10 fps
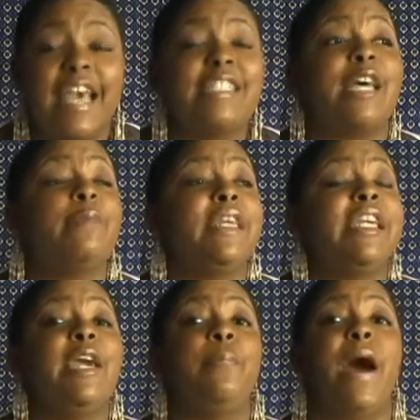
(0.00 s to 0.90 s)
Something
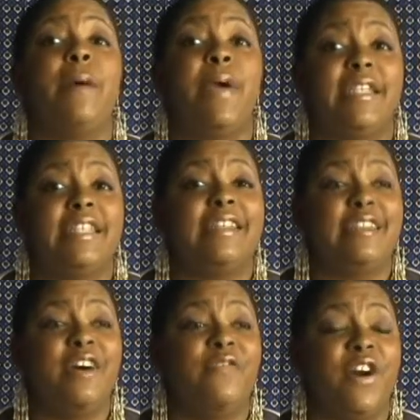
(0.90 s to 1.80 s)
hip-hop had done
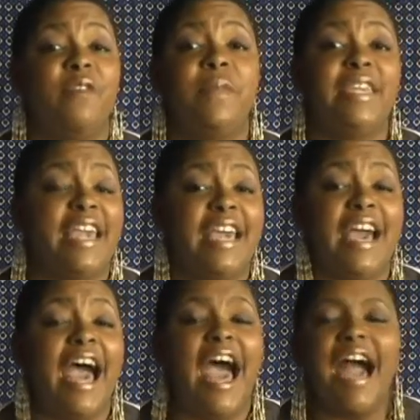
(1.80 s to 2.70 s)
enough of, but yeah,